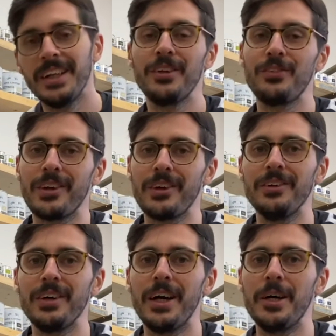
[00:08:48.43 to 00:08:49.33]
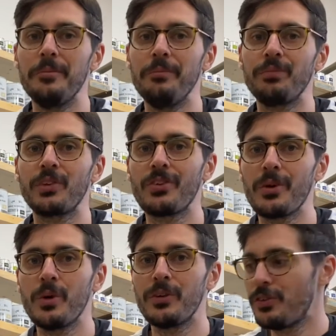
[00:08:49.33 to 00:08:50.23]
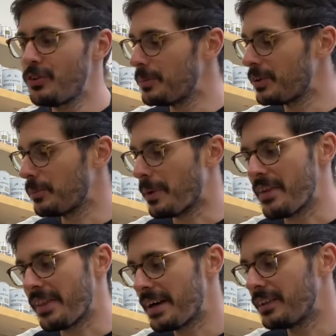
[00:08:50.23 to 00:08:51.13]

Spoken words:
So don't worry too much about that.